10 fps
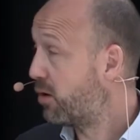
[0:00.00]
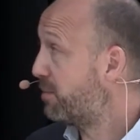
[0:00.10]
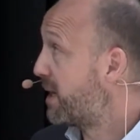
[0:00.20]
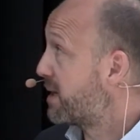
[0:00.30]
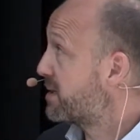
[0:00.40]

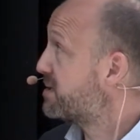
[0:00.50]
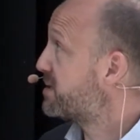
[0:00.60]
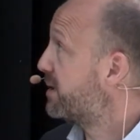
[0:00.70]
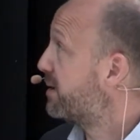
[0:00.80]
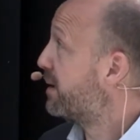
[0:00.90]
markets
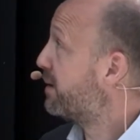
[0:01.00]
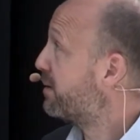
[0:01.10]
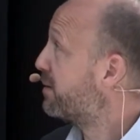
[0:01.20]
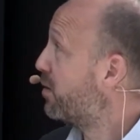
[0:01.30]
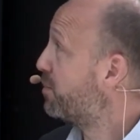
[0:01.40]

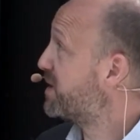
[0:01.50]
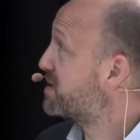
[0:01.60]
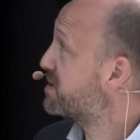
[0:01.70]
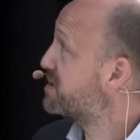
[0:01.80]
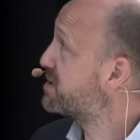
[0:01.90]
and all
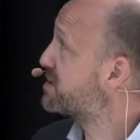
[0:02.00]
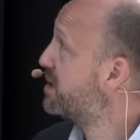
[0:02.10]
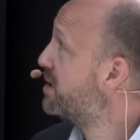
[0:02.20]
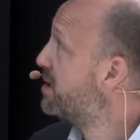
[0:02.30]
businesses.